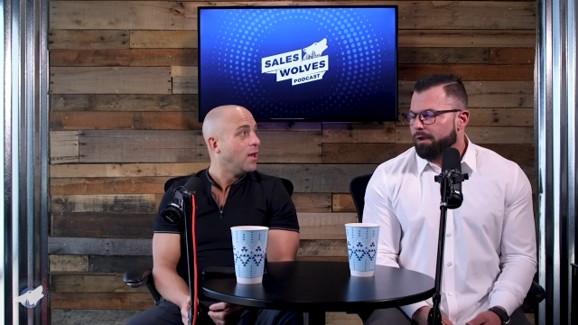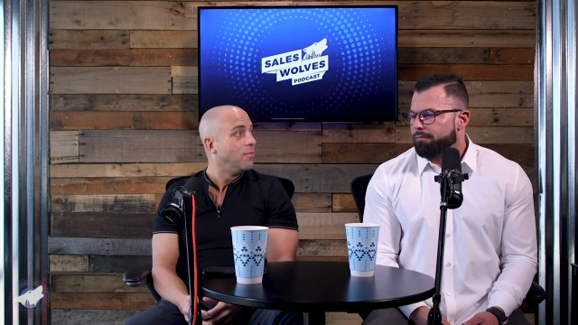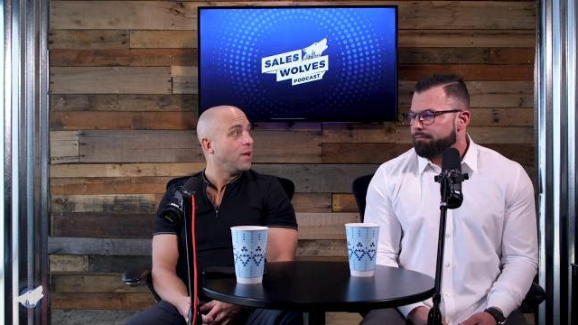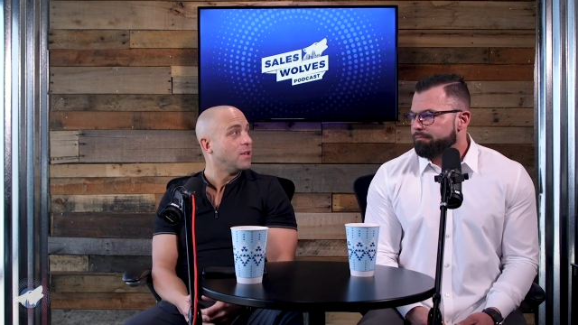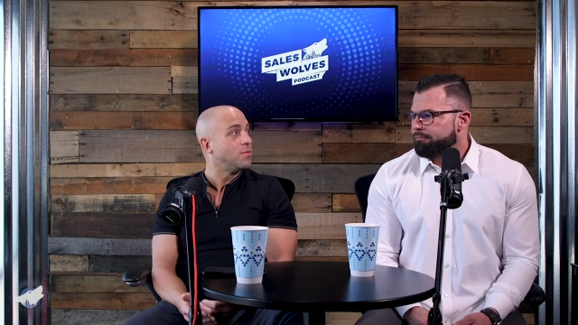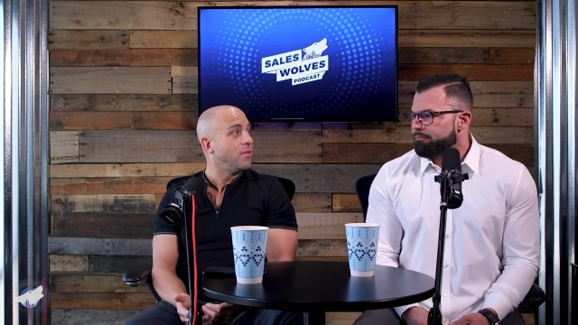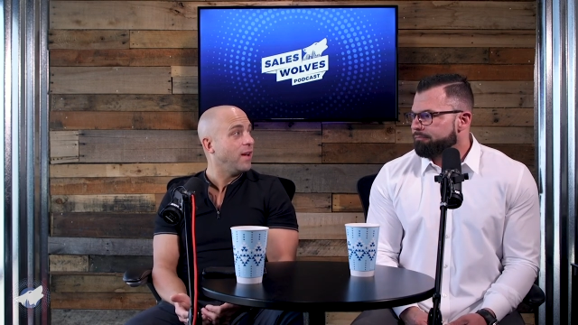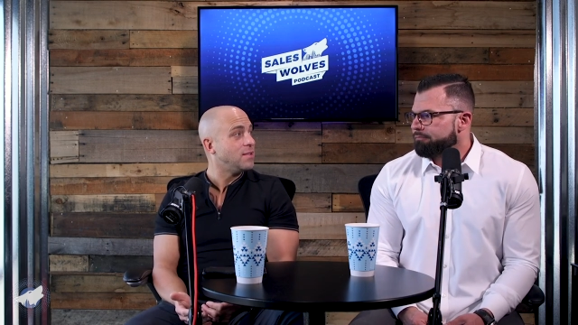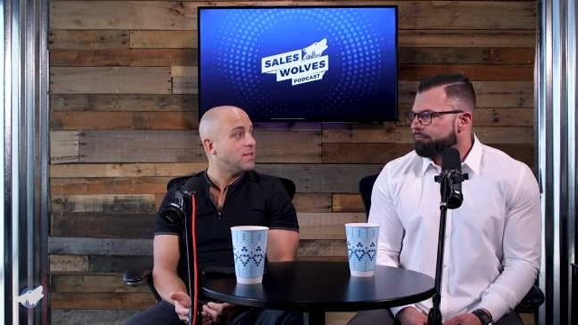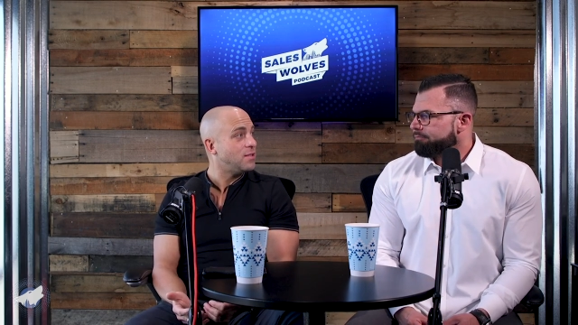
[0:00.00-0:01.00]
Speaker 1: yeah. because
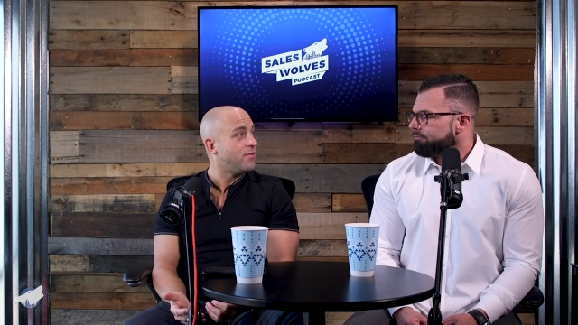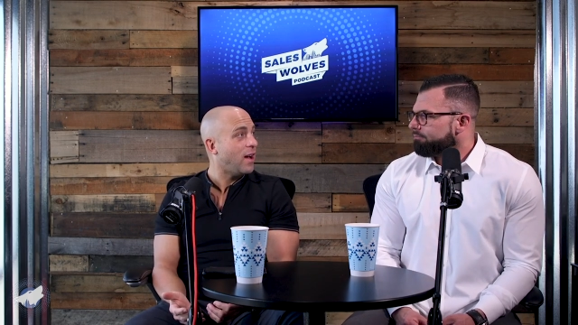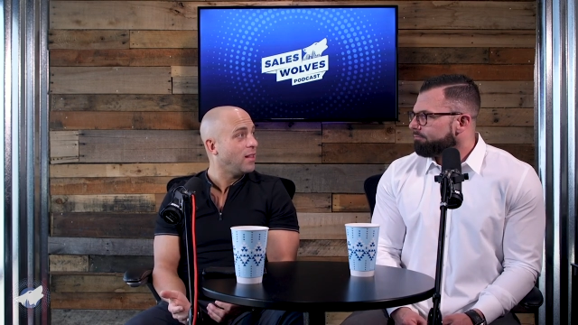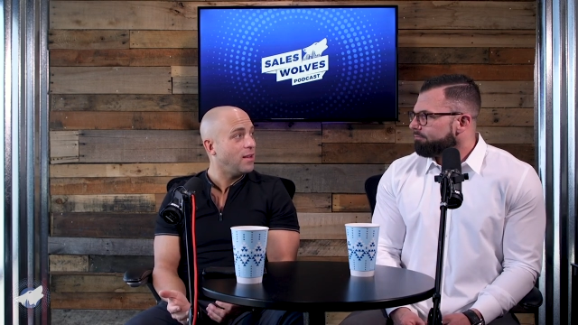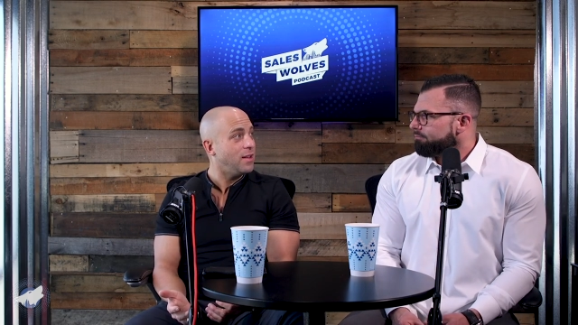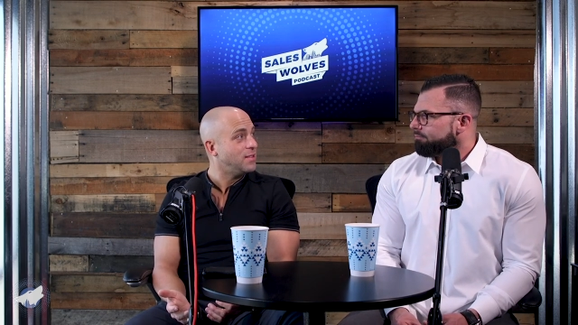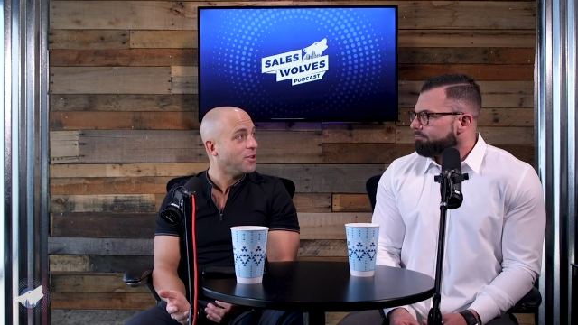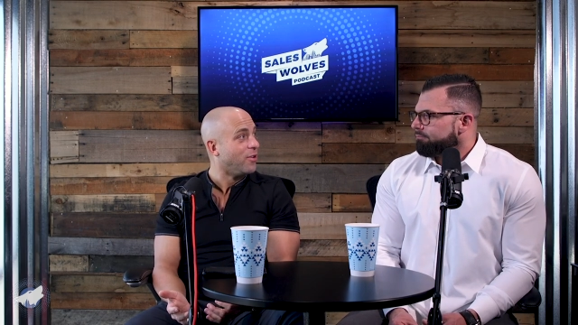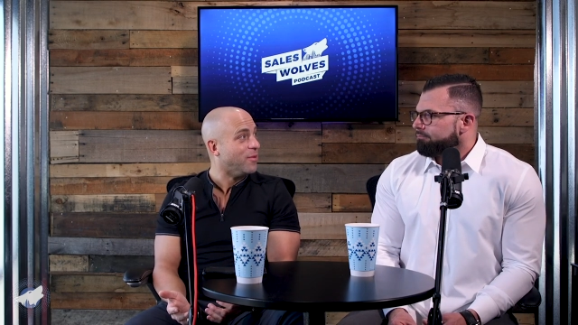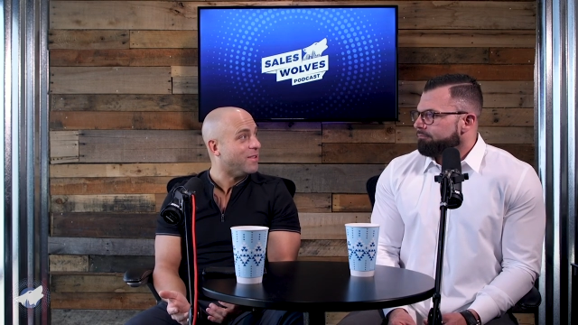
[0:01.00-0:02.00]
we've had such violent
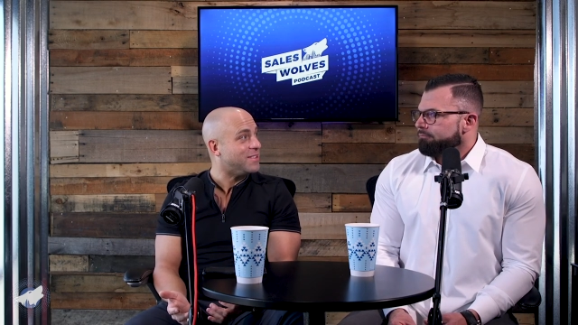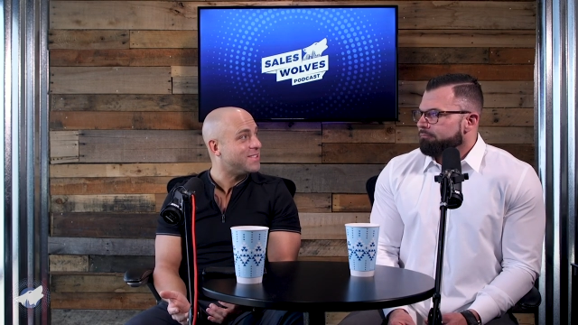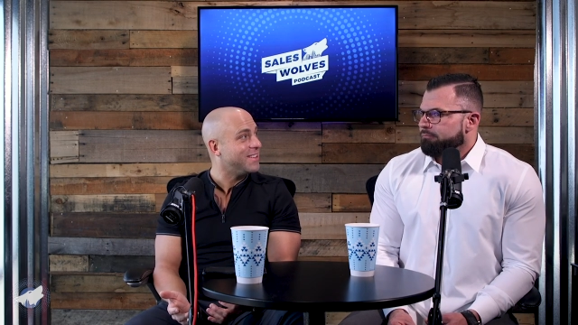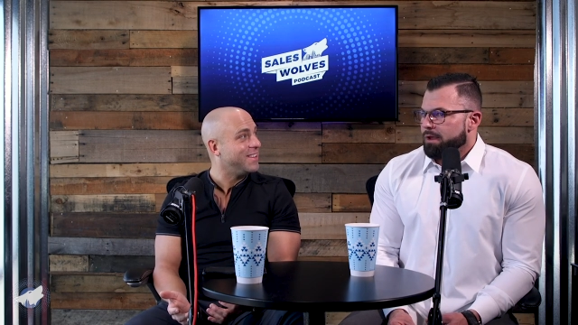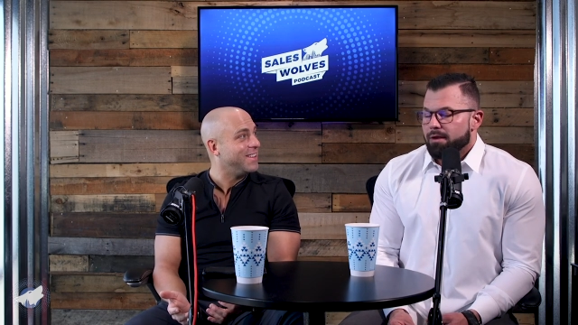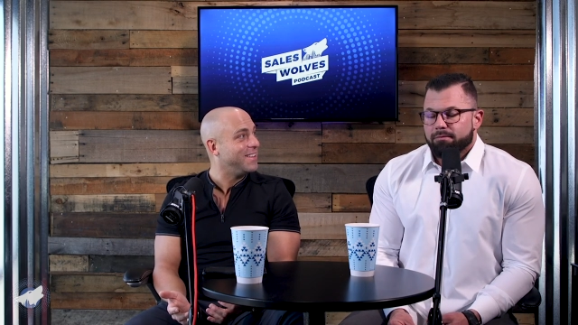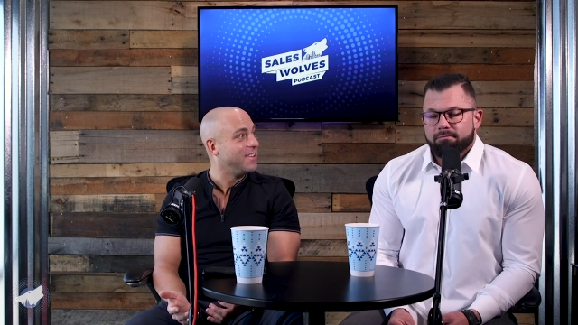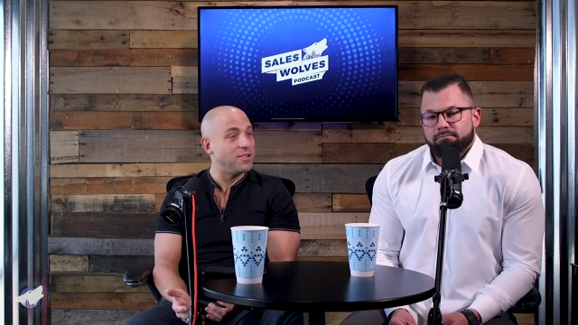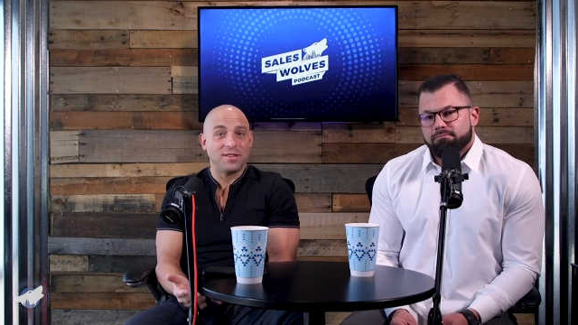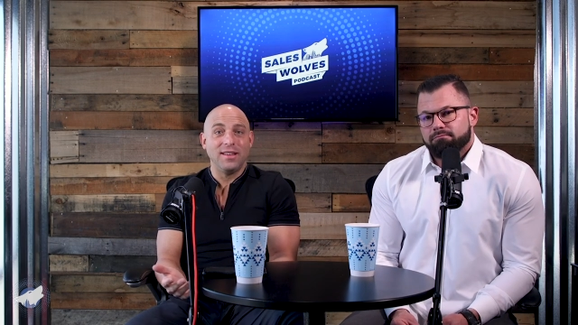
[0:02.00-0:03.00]
disagreements. Yeah.
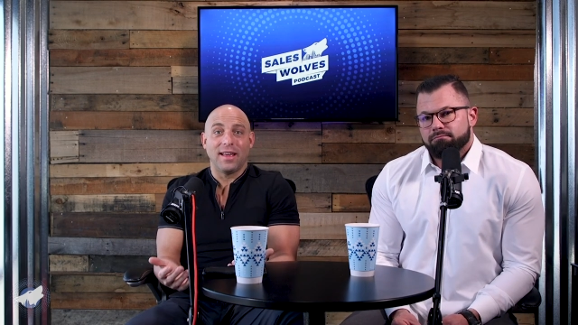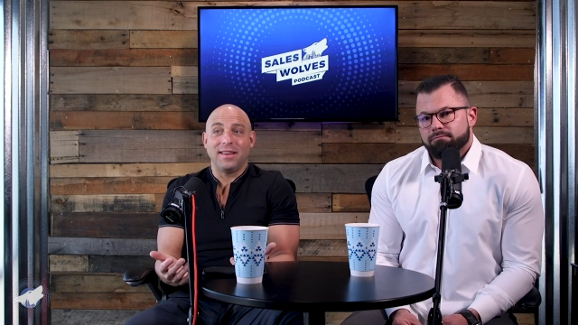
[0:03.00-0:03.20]
You understand?